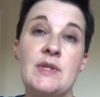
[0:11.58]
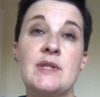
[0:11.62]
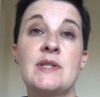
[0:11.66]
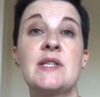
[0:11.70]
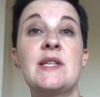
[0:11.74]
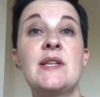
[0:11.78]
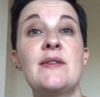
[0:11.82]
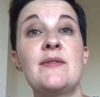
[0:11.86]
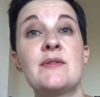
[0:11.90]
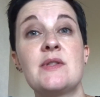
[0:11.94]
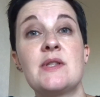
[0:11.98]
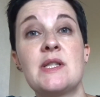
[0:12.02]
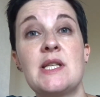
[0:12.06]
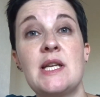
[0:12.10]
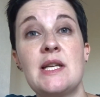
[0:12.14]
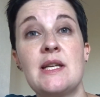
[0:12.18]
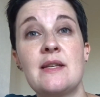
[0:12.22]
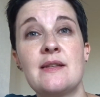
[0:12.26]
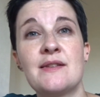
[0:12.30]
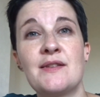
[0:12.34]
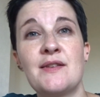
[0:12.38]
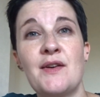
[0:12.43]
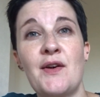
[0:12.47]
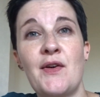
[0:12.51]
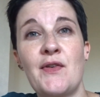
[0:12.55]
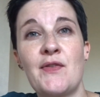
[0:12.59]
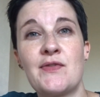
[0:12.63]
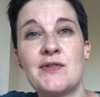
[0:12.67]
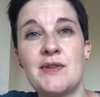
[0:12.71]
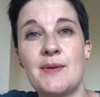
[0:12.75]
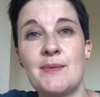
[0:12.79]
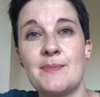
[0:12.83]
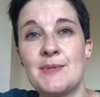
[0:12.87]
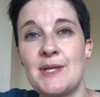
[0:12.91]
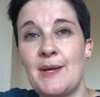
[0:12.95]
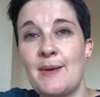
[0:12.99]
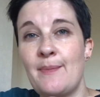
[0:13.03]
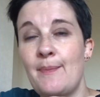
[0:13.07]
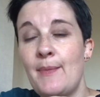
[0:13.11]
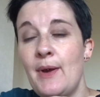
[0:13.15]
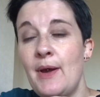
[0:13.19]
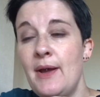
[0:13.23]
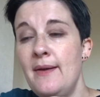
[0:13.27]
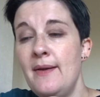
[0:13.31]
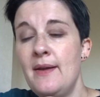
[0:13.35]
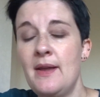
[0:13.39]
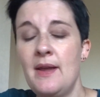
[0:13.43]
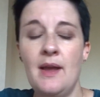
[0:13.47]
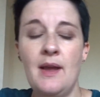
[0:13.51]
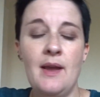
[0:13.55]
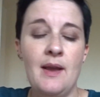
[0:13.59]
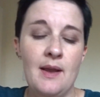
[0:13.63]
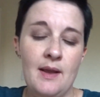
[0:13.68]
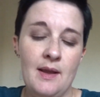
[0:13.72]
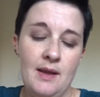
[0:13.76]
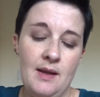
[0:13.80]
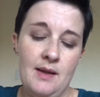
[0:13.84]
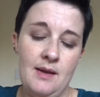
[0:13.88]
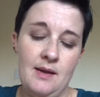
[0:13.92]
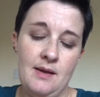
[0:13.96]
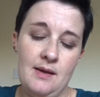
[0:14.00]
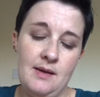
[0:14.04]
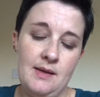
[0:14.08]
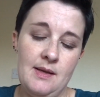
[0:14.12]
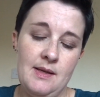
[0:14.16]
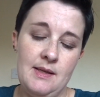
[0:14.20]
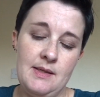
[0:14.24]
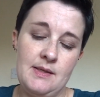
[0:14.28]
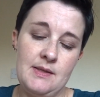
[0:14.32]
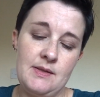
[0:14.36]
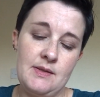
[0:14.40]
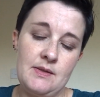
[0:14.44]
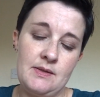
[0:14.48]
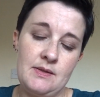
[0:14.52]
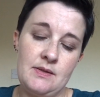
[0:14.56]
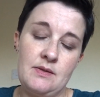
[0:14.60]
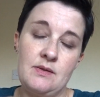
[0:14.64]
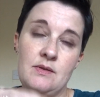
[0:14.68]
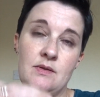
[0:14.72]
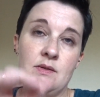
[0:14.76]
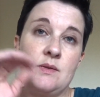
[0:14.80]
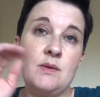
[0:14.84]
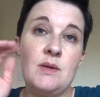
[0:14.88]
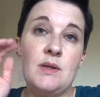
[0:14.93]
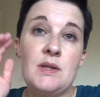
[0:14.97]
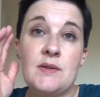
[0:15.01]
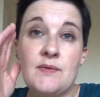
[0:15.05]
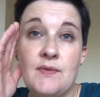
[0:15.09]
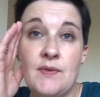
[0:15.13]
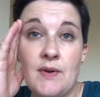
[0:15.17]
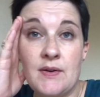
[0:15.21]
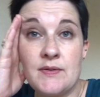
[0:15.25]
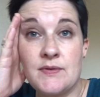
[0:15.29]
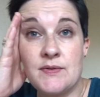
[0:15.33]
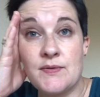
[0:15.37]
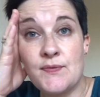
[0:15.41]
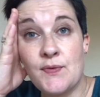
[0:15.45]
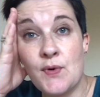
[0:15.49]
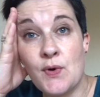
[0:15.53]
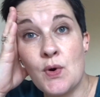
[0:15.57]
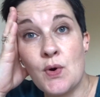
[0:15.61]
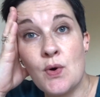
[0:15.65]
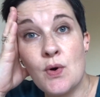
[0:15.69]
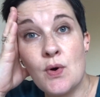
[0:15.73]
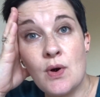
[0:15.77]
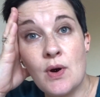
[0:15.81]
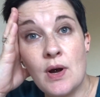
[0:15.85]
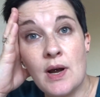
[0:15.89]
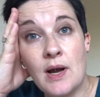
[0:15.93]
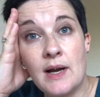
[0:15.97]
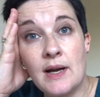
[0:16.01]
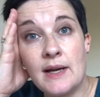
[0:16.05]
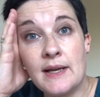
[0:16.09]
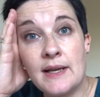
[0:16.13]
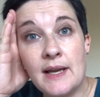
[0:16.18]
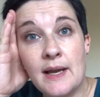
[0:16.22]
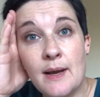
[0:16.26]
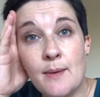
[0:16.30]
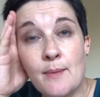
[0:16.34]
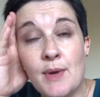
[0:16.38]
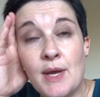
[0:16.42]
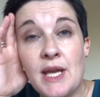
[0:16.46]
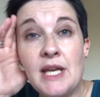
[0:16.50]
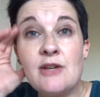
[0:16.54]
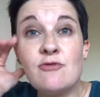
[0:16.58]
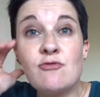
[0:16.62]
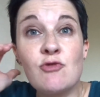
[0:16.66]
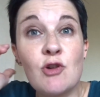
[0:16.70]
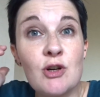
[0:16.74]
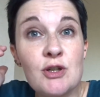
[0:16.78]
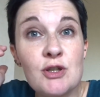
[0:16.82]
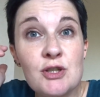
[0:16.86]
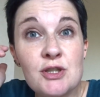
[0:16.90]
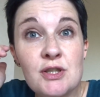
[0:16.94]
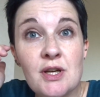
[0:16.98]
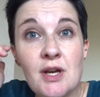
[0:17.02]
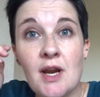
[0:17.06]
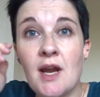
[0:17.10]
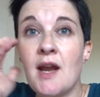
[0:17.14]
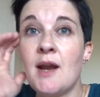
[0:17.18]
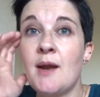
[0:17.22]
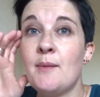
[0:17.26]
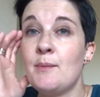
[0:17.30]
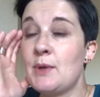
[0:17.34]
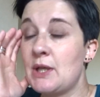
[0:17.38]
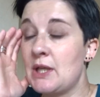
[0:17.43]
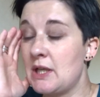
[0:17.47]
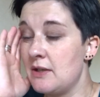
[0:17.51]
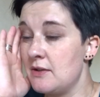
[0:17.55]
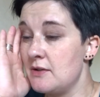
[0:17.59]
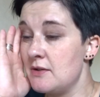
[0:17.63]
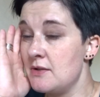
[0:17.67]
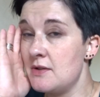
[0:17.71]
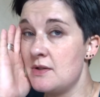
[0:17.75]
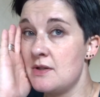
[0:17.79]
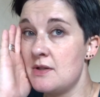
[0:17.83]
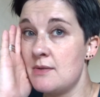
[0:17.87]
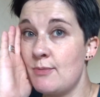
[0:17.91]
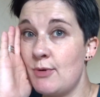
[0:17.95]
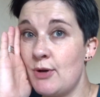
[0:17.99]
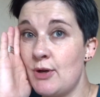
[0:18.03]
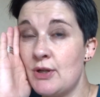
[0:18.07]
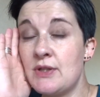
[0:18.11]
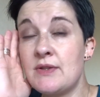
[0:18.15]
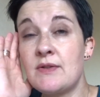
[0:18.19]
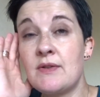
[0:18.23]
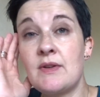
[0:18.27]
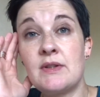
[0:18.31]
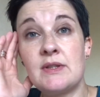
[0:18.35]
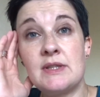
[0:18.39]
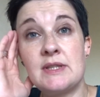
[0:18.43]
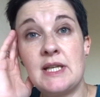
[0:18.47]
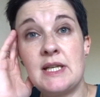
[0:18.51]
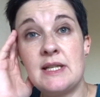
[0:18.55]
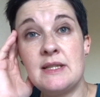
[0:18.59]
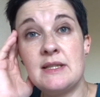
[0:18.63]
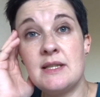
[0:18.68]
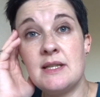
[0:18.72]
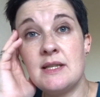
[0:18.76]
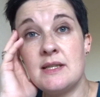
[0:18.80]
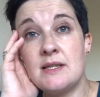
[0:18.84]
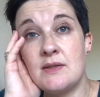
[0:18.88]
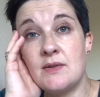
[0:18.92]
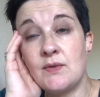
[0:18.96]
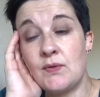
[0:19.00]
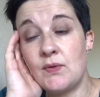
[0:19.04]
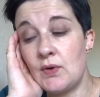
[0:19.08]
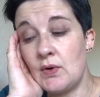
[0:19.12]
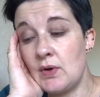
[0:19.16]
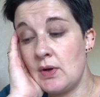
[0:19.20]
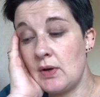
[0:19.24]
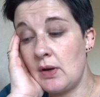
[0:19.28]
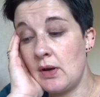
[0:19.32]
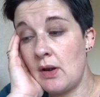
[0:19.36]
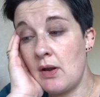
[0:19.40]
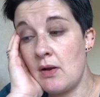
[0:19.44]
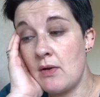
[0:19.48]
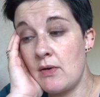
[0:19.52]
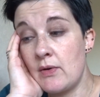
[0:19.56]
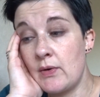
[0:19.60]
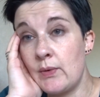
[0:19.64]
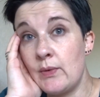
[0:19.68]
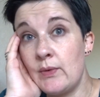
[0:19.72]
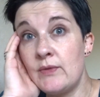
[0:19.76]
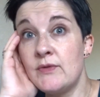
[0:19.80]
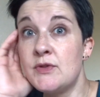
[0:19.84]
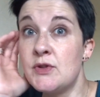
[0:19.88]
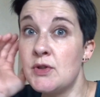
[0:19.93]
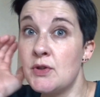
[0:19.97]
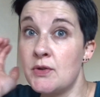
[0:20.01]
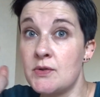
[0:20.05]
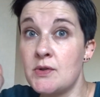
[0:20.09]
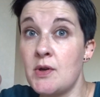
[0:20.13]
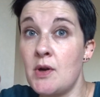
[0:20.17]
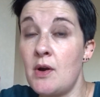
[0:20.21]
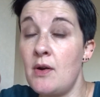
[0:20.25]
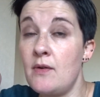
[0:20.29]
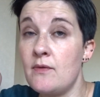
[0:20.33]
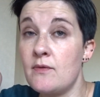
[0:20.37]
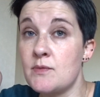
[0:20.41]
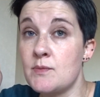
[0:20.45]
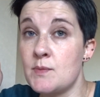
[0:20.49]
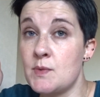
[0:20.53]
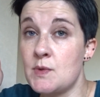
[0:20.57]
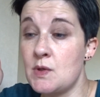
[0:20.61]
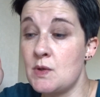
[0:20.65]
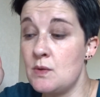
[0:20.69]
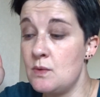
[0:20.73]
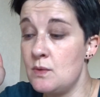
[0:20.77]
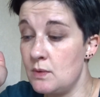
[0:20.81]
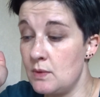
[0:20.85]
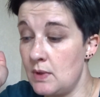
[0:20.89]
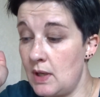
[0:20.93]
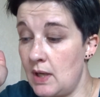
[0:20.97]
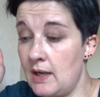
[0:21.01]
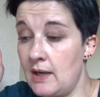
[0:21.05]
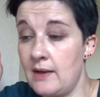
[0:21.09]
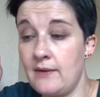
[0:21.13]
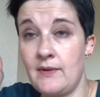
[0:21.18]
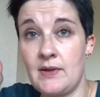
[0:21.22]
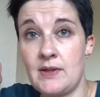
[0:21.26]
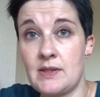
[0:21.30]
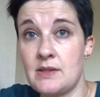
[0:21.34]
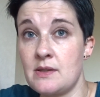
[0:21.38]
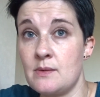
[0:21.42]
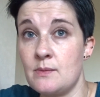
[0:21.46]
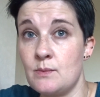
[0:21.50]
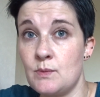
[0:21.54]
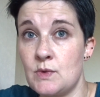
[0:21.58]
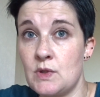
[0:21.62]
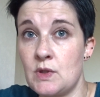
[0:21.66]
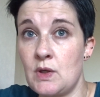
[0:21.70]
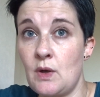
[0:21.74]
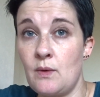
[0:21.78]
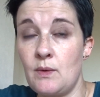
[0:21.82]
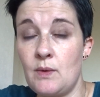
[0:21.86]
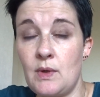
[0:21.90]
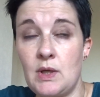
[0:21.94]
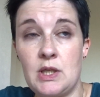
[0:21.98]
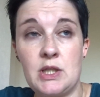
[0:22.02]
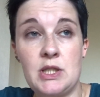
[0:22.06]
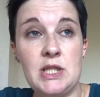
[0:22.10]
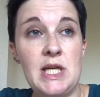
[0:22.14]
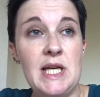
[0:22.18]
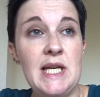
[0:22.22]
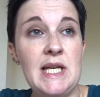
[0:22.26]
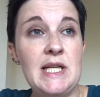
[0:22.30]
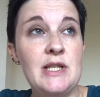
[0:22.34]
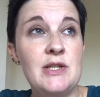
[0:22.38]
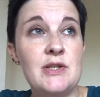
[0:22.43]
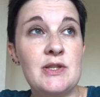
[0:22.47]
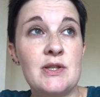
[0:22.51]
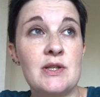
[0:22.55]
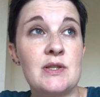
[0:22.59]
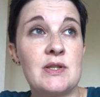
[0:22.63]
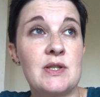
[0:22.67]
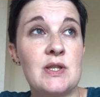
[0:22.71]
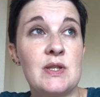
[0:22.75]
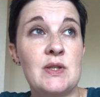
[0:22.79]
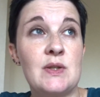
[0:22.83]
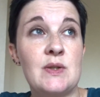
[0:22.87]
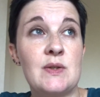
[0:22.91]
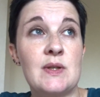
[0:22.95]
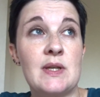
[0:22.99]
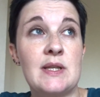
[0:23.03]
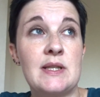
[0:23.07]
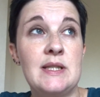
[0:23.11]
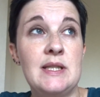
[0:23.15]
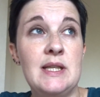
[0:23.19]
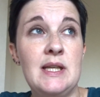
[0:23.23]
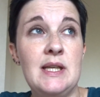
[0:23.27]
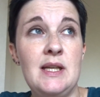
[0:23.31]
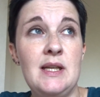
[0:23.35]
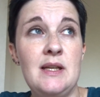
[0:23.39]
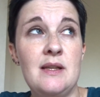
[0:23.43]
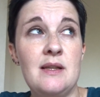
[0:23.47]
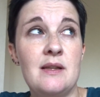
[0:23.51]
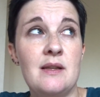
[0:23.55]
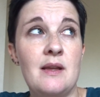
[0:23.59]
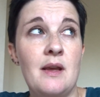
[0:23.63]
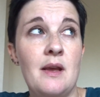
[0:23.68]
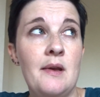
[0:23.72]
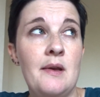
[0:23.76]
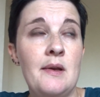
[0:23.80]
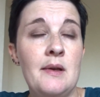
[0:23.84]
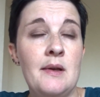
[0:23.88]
17th of September, it's 4:25, I am in a rush because the boys have got the dentist at 4 o'clock, we've just got home from school, I've asked them to go and get changed and to do their teeth.